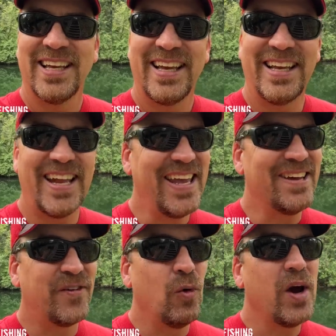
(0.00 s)
And hey,
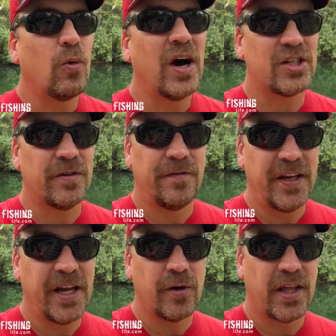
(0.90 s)
if you want to watch a
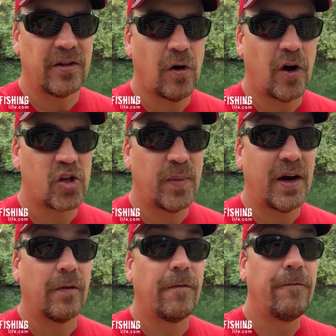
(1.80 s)
video that talks
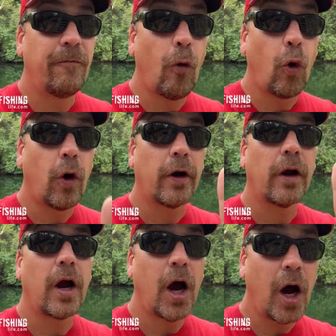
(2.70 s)
about four
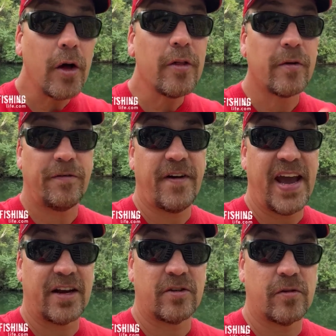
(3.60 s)
other
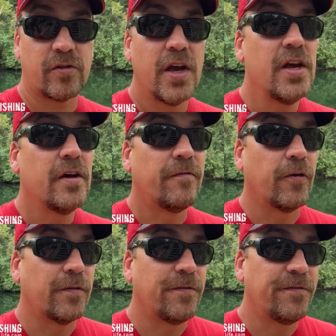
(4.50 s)
factors
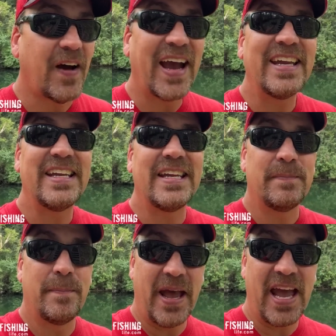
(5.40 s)
for
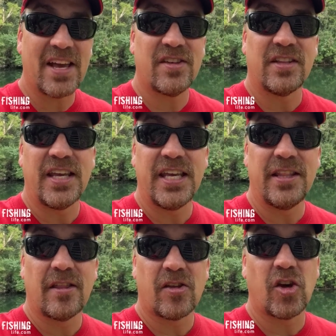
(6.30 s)
finding bass in the heat
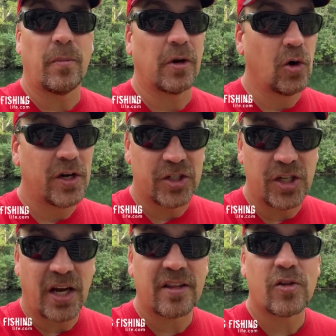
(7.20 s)
of the summer, go ahead and
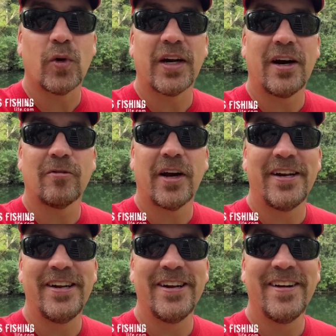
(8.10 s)
check this one out
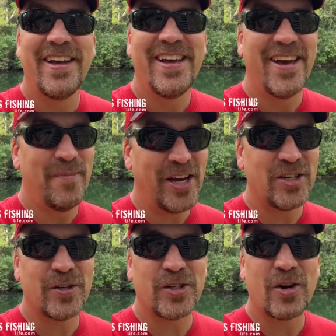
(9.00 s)
right here and make
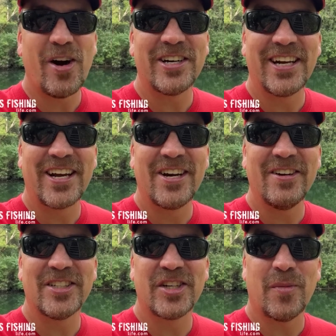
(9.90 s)
sure that you go out and
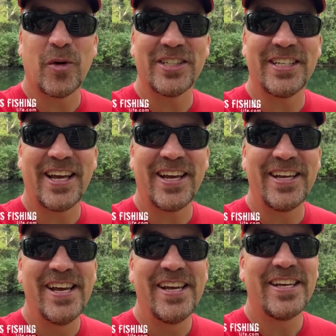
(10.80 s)
encourage someone today.
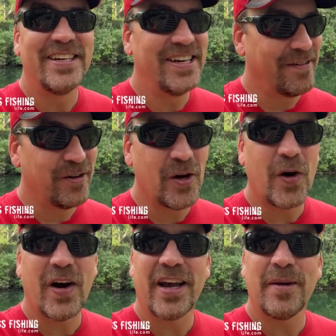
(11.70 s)
You never
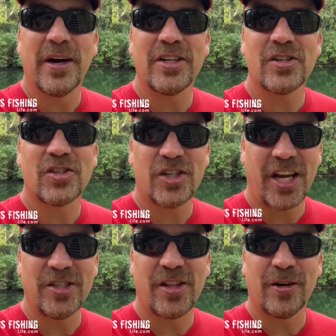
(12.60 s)
know how you might just
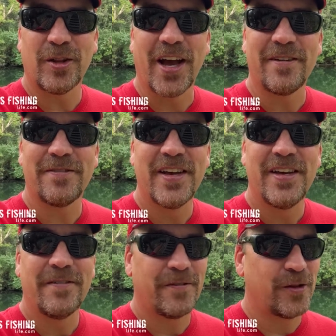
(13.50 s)
change their life.
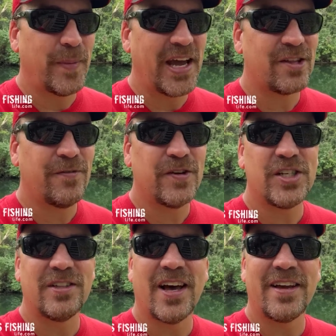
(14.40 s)
For the Bass
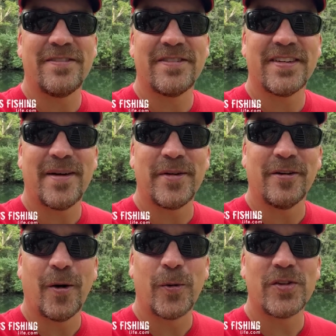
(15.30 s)
Fishing Life, I'm
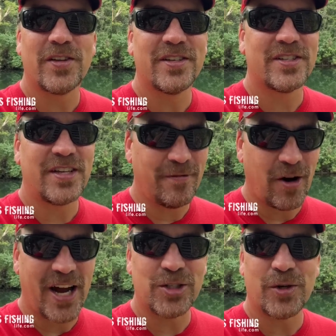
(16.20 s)
your host, Steve
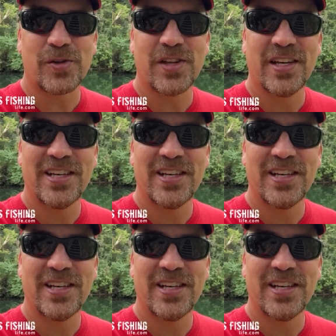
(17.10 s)
Rogers.